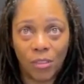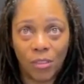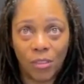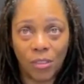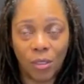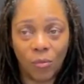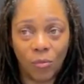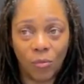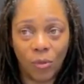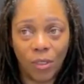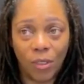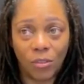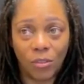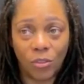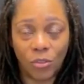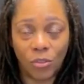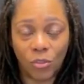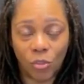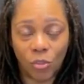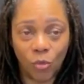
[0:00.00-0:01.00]
someone
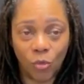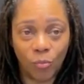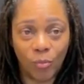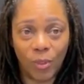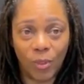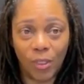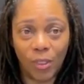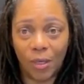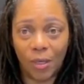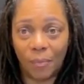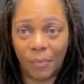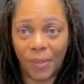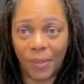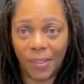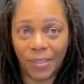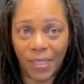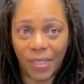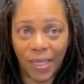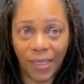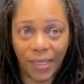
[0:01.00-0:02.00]
to scoop me up
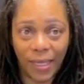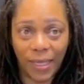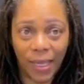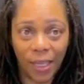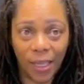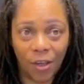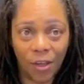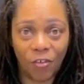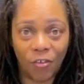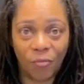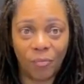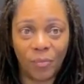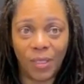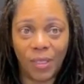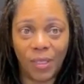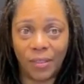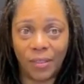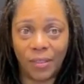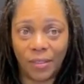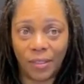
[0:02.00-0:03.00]
and take care of
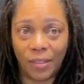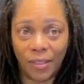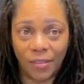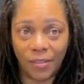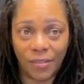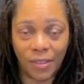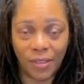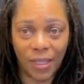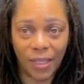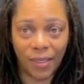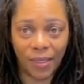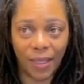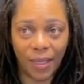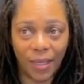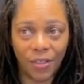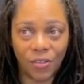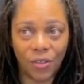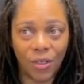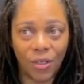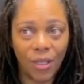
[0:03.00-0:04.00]
me and things of that
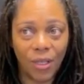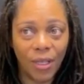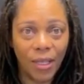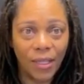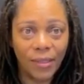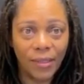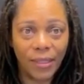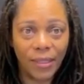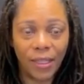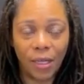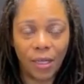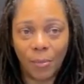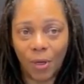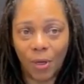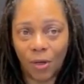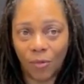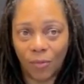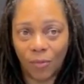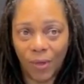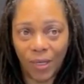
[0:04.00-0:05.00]
nature, then I'm
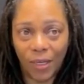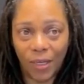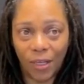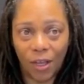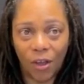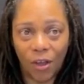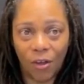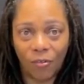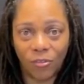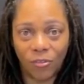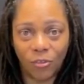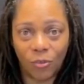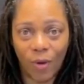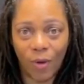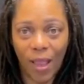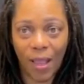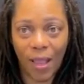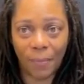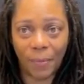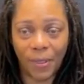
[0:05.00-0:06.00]
already off
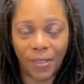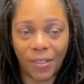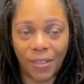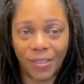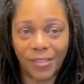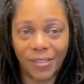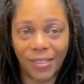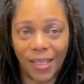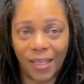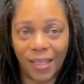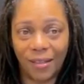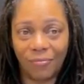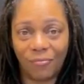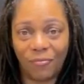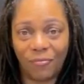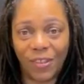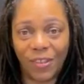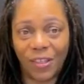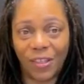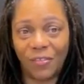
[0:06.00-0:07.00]
track because at
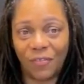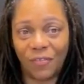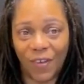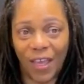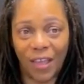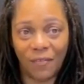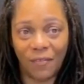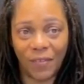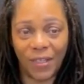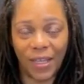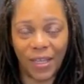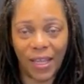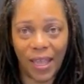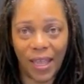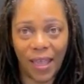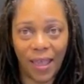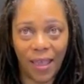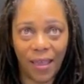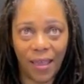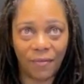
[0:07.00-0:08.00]
55 and a
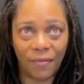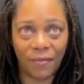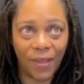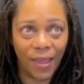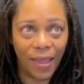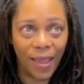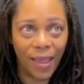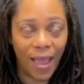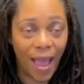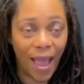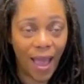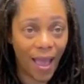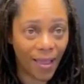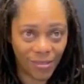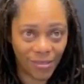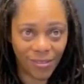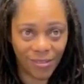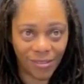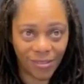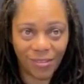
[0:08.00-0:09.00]
half,
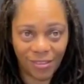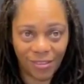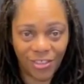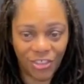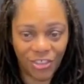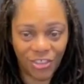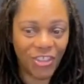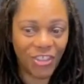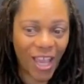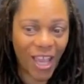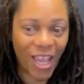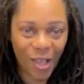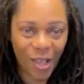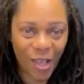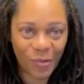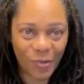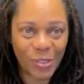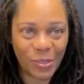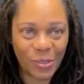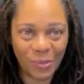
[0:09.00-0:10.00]
I should
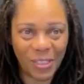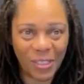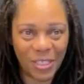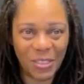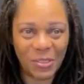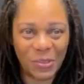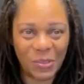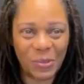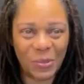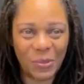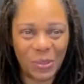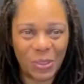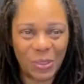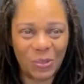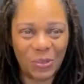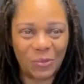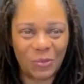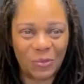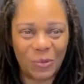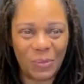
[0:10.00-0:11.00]
have some things going
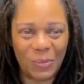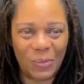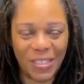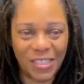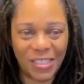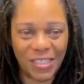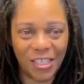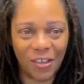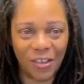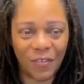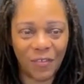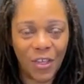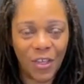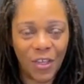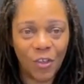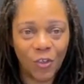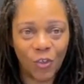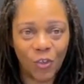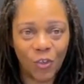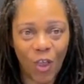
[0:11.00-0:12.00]
on for myself.
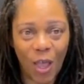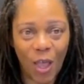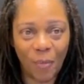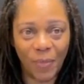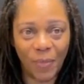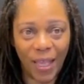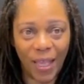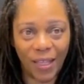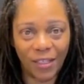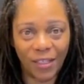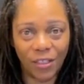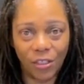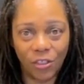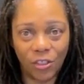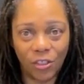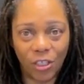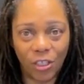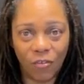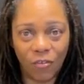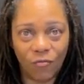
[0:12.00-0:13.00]
So I'm not
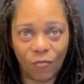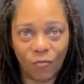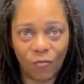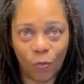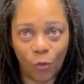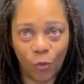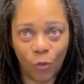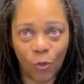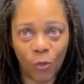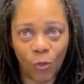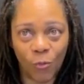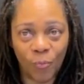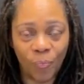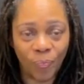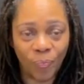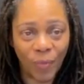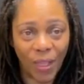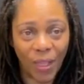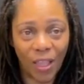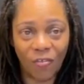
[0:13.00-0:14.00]
looking for
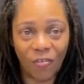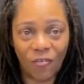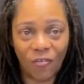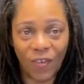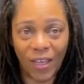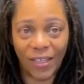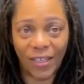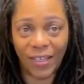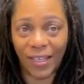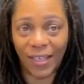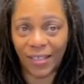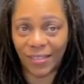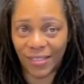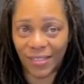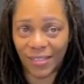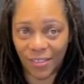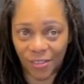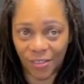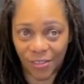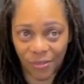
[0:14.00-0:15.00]
a
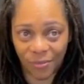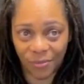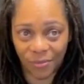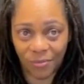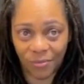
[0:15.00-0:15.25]
financier,